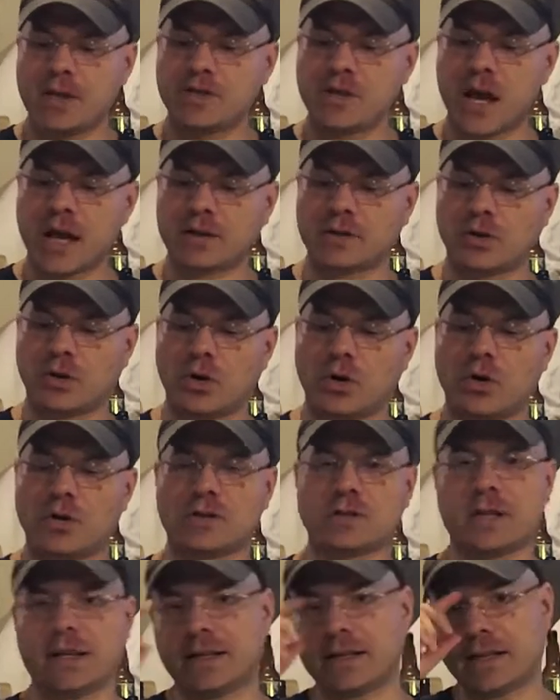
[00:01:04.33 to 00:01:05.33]
Jack D'Or
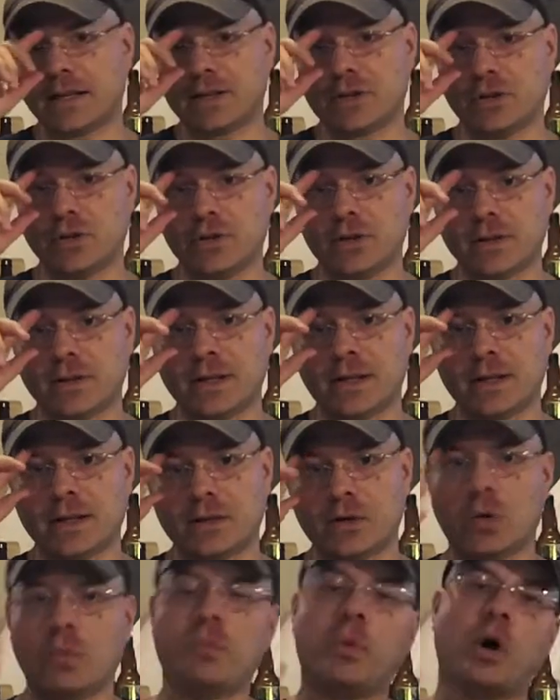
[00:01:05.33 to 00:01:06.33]
is like the
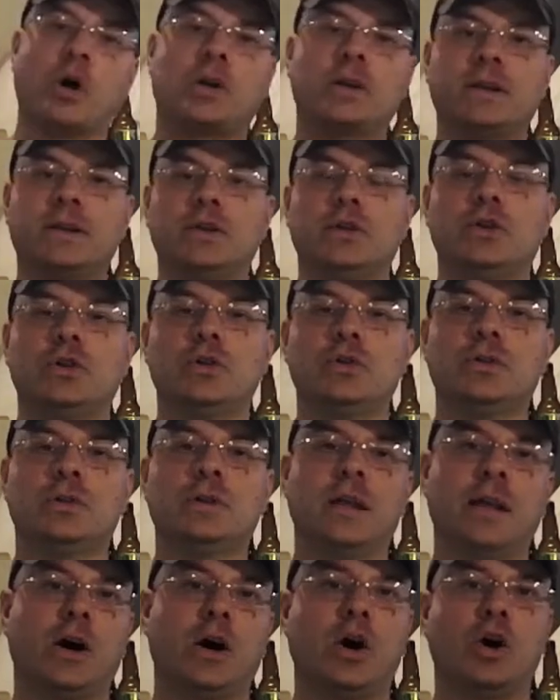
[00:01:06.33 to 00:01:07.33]
little barley dude,
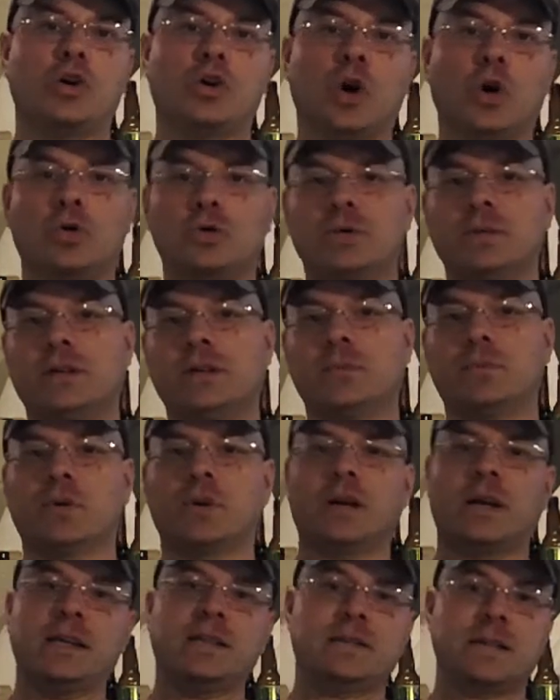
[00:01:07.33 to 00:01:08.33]
all golden and
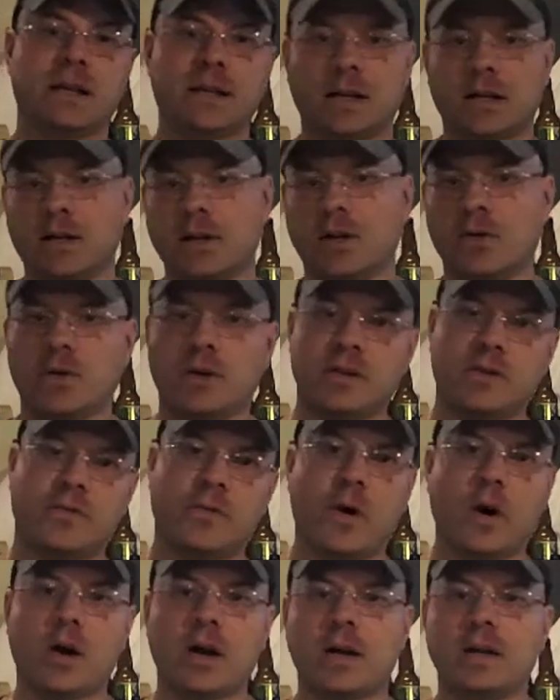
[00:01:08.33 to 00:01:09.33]
pretty, standing alone in the
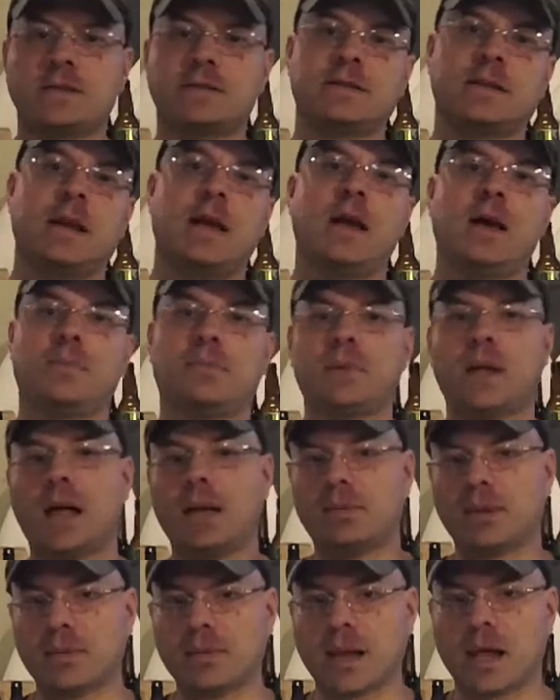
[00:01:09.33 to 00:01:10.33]
forest,
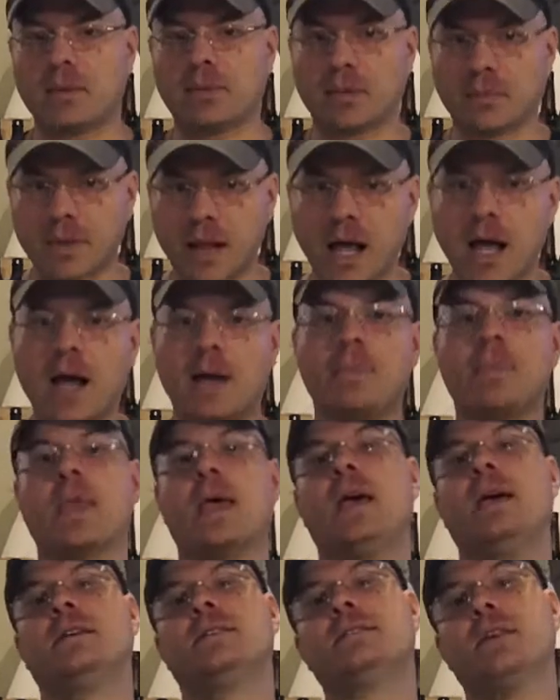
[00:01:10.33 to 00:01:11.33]
blah, blah, blah, blah, blah.
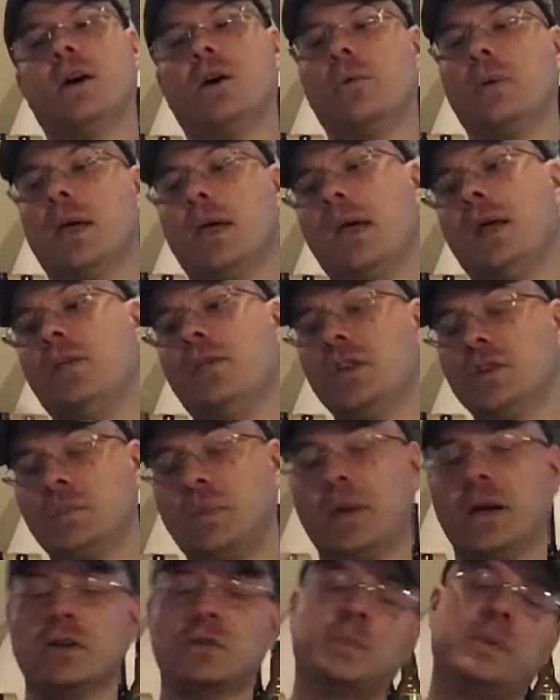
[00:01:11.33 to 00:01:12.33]
So, this
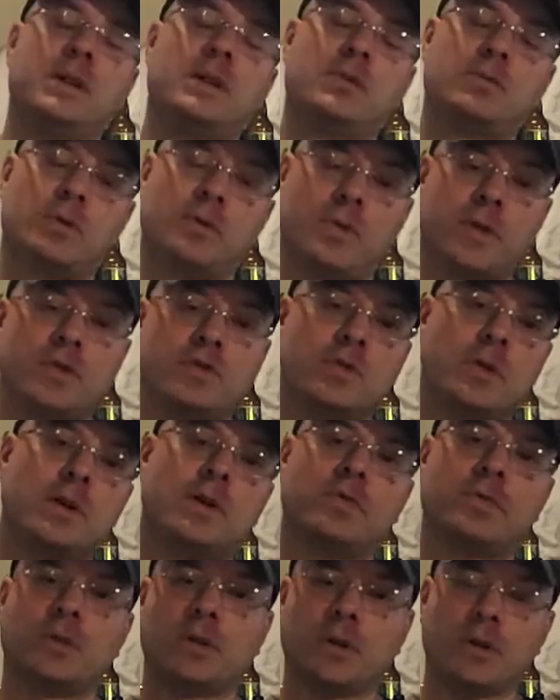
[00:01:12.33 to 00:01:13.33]
beer has been in the
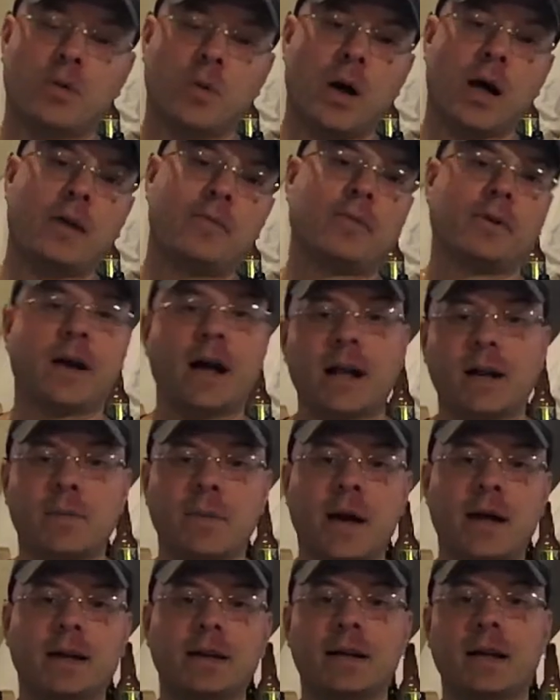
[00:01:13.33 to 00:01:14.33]
refrigerator for a little while. I forgot
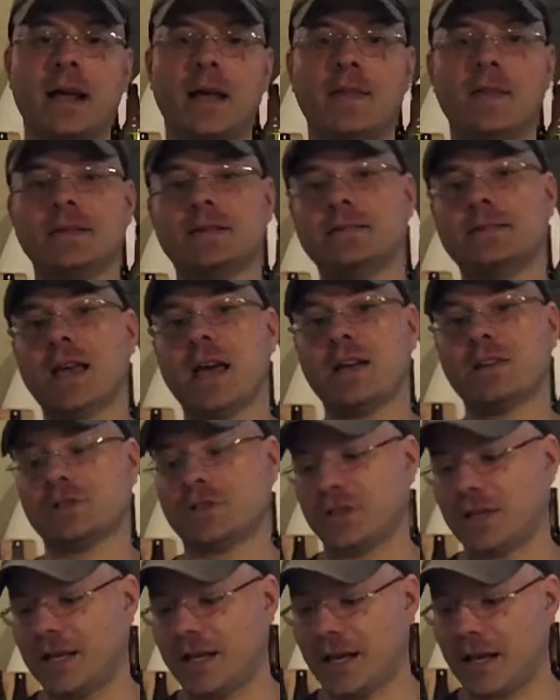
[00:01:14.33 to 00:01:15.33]
about it, and this is
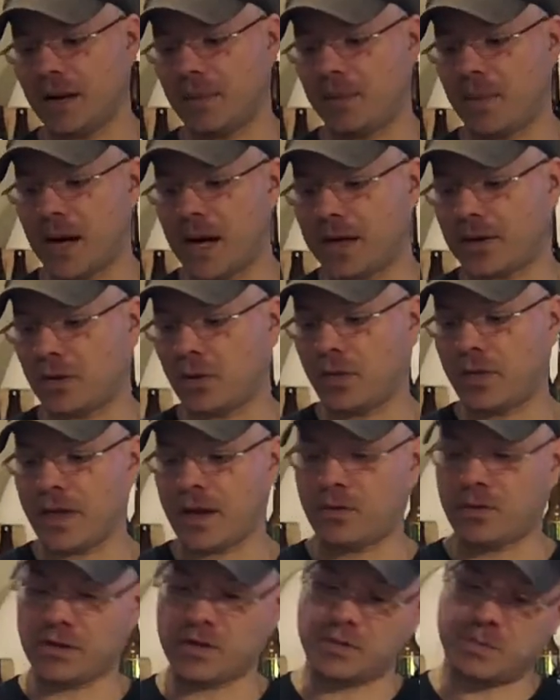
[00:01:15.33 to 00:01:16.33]
actually a bottle
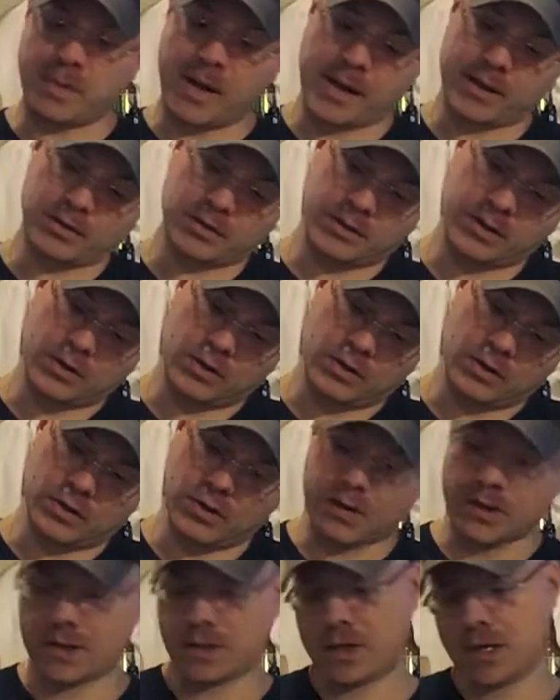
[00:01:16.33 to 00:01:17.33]
that was bottled
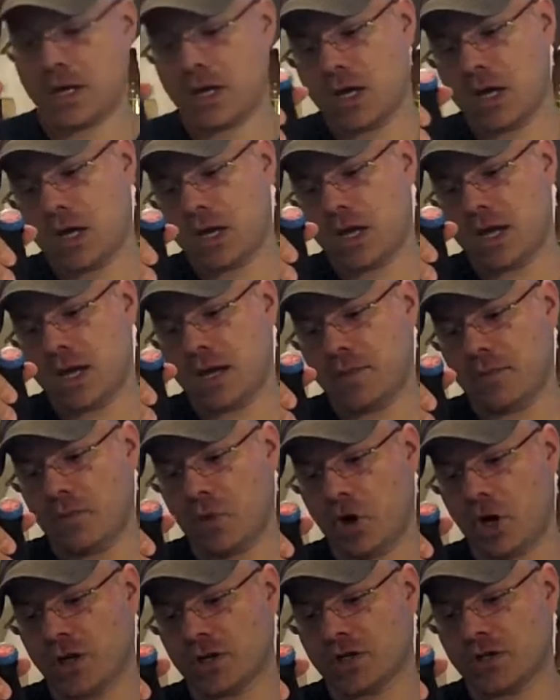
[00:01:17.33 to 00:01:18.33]
on in
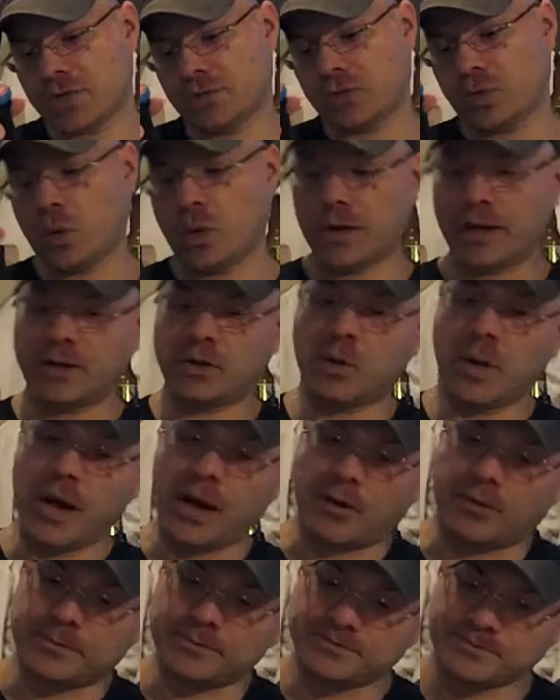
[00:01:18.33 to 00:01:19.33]
March of
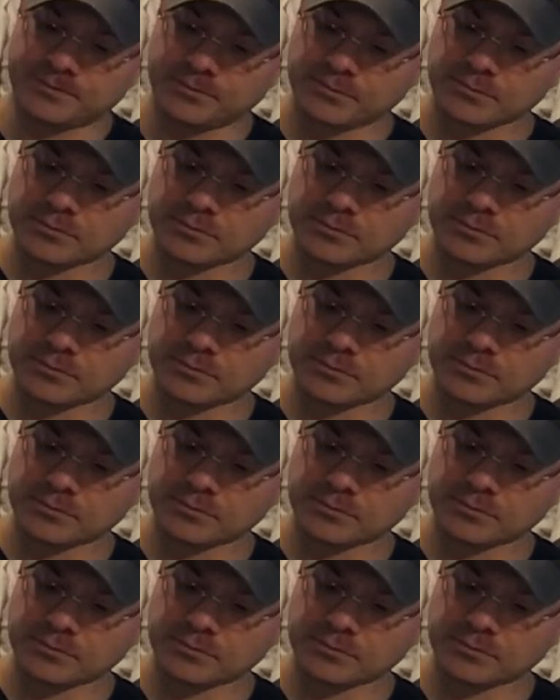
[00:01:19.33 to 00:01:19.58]
2012.